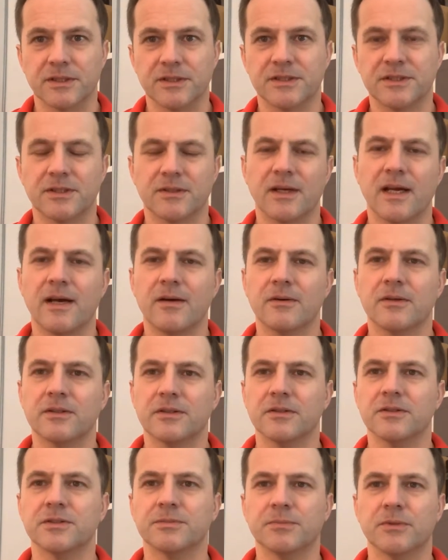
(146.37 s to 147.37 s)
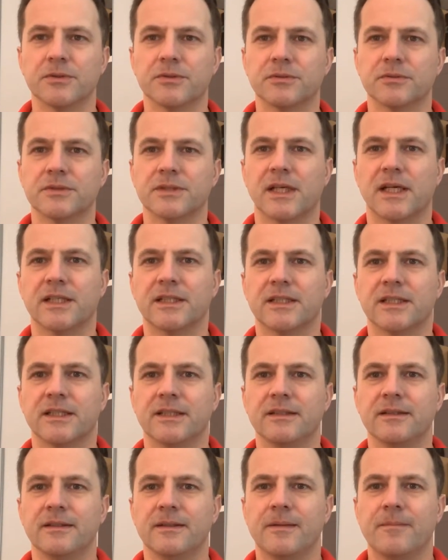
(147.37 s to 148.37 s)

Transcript: So how could those models actually,